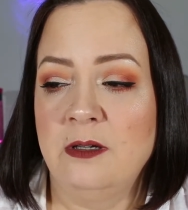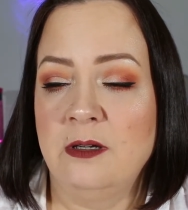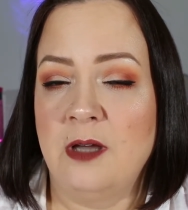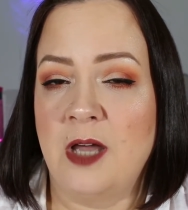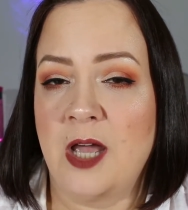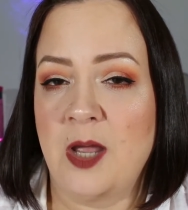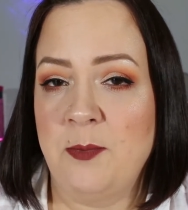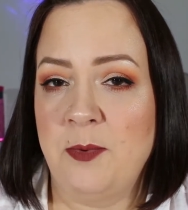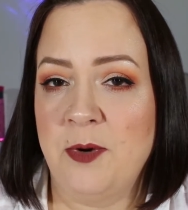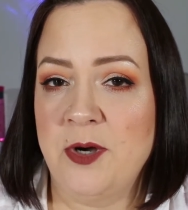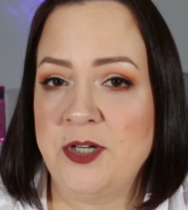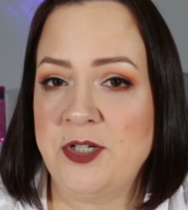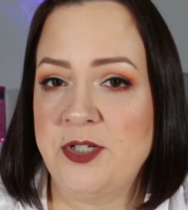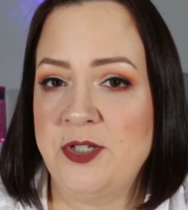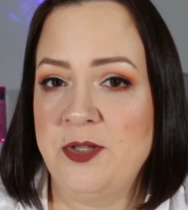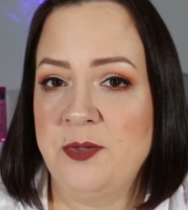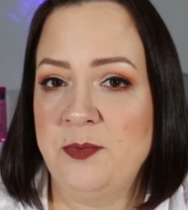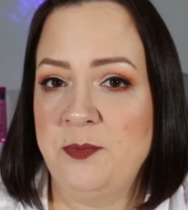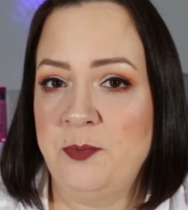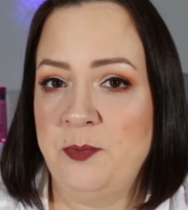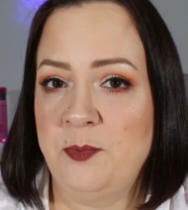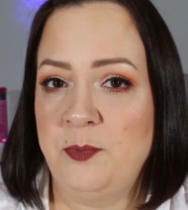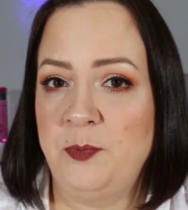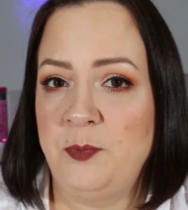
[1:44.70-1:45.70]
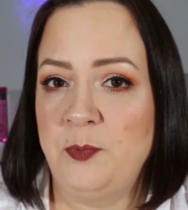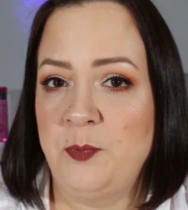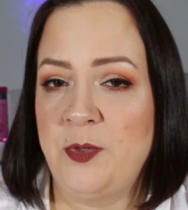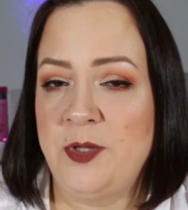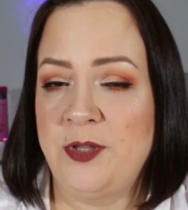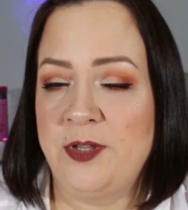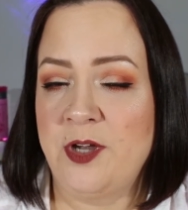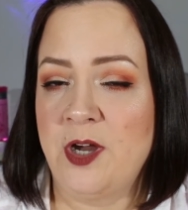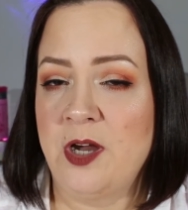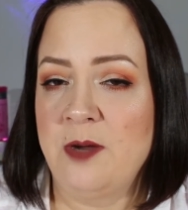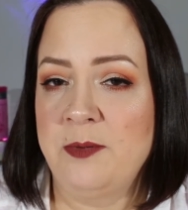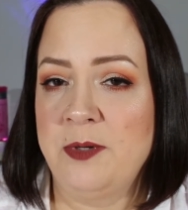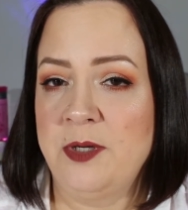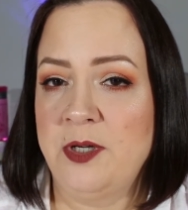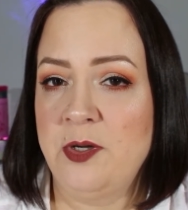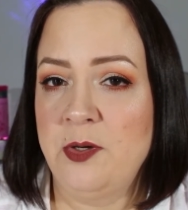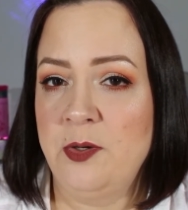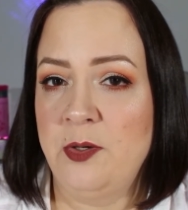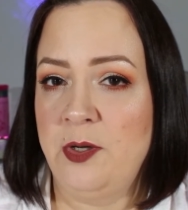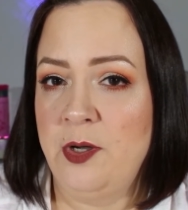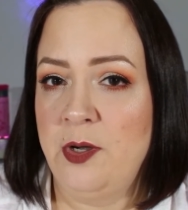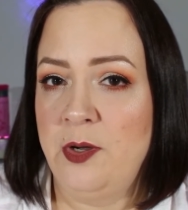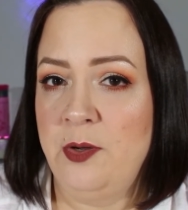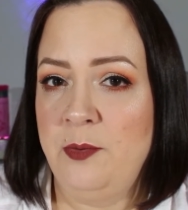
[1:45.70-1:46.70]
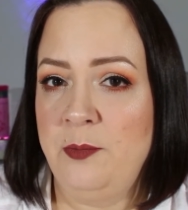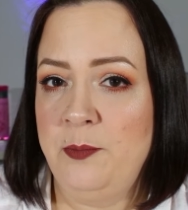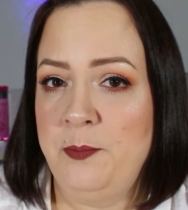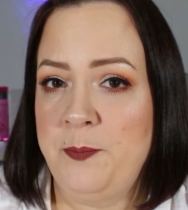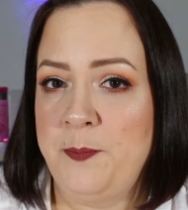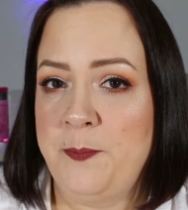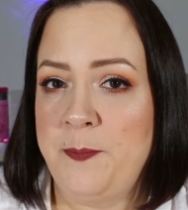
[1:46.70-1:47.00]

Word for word: I brush them with Carbon Coco.